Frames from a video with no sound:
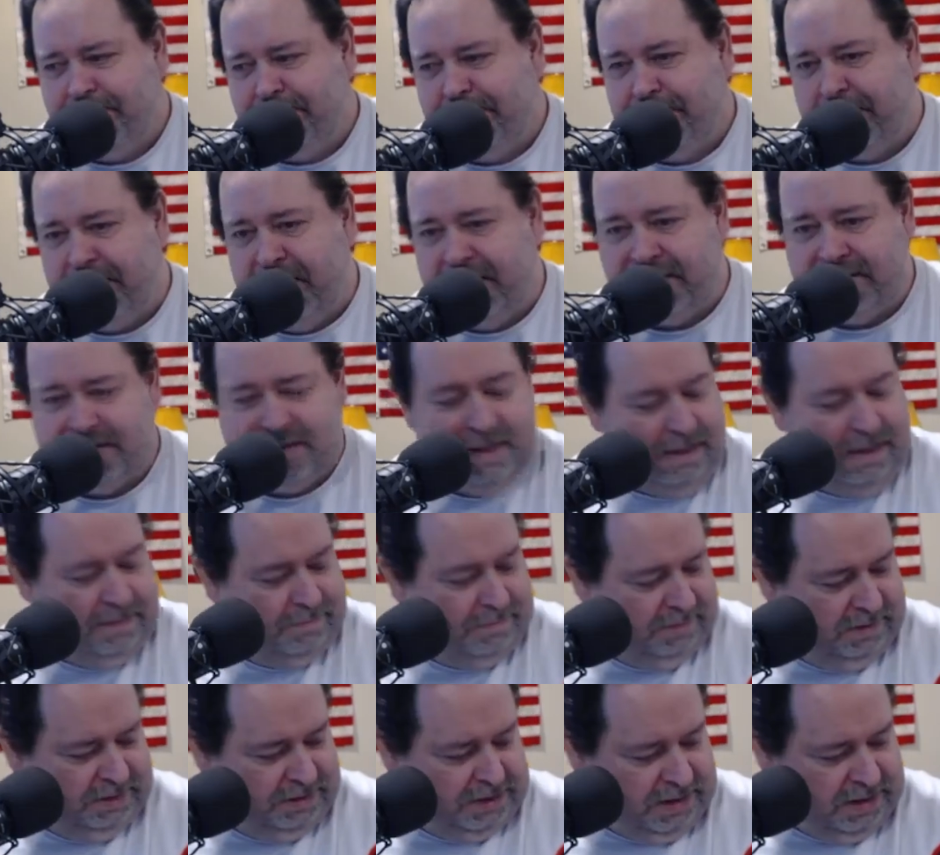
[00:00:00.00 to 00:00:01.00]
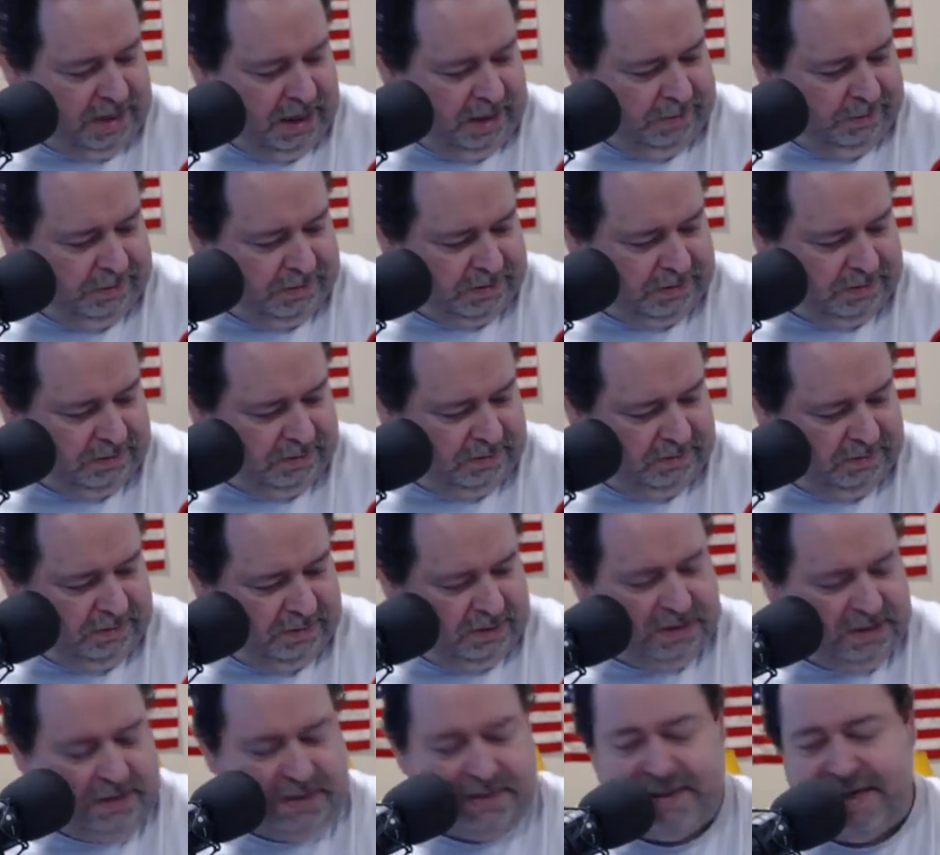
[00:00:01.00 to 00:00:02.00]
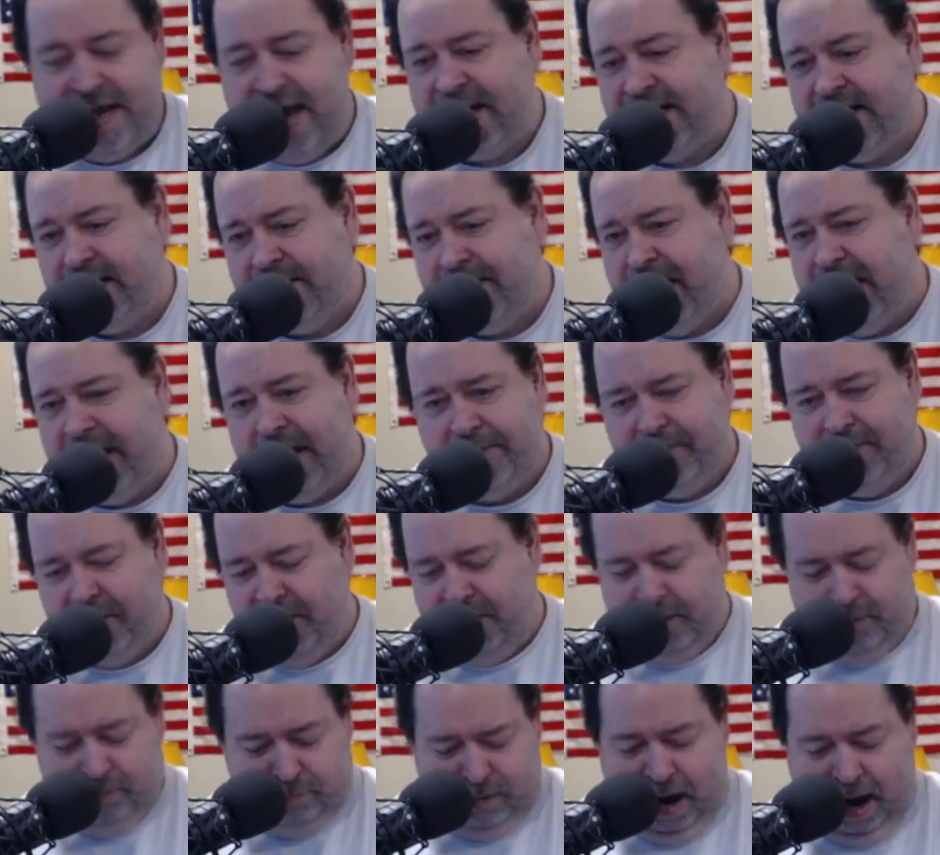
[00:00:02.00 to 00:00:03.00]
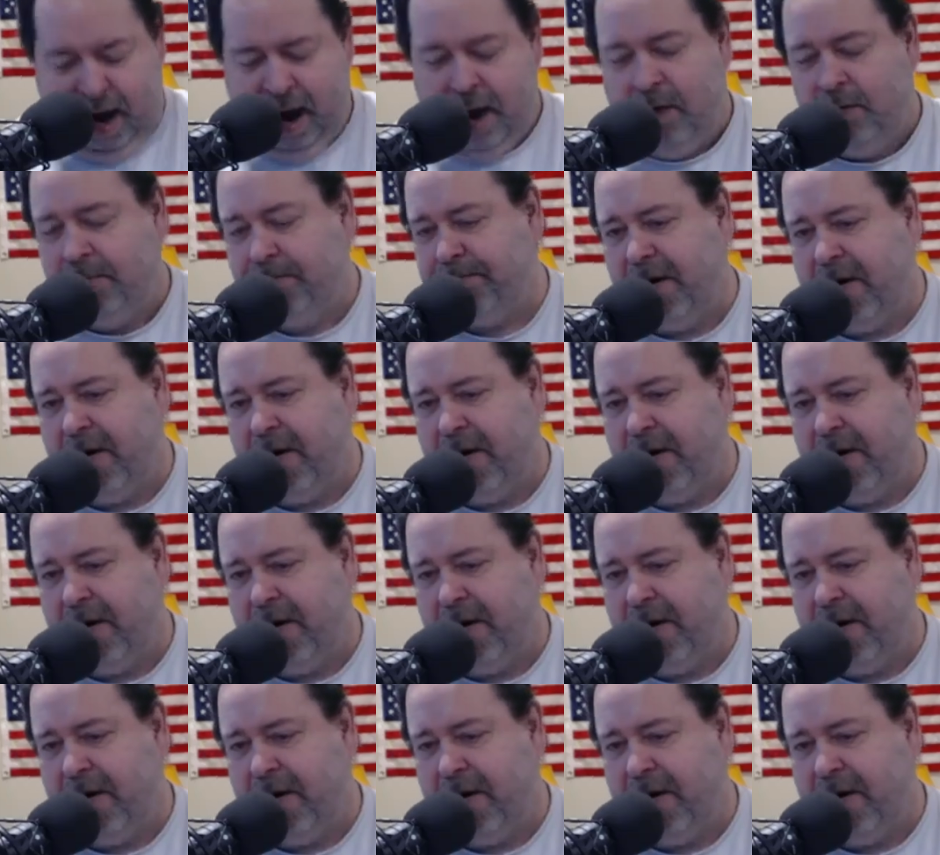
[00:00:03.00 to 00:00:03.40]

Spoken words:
But, and Shelly will... Dad can make them into the round,